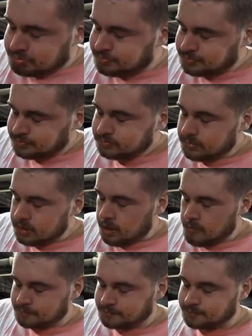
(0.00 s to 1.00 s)
Oh, no,
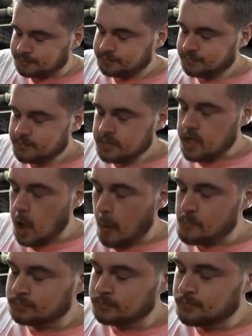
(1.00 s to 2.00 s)
no, I thought you've been
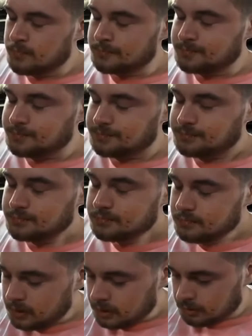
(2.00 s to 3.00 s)
practicing. What's up? Don't do this
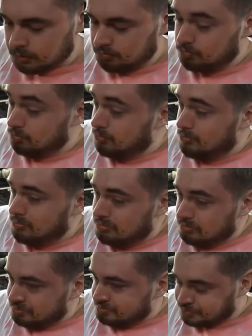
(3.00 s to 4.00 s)
baby ass shit. Come on, I'm
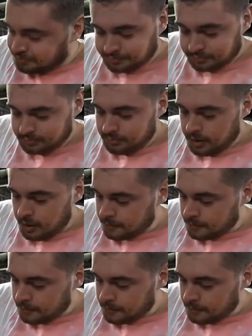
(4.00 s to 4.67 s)
winning in four seconds.